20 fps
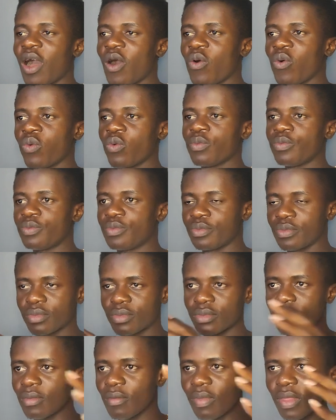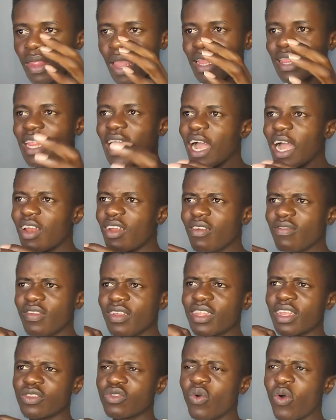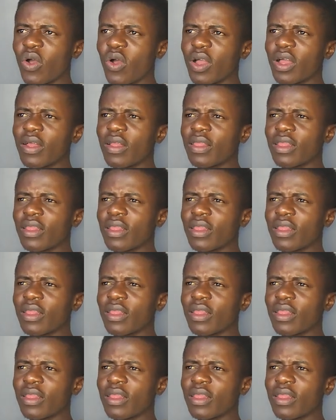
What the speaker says: how that kind of data. So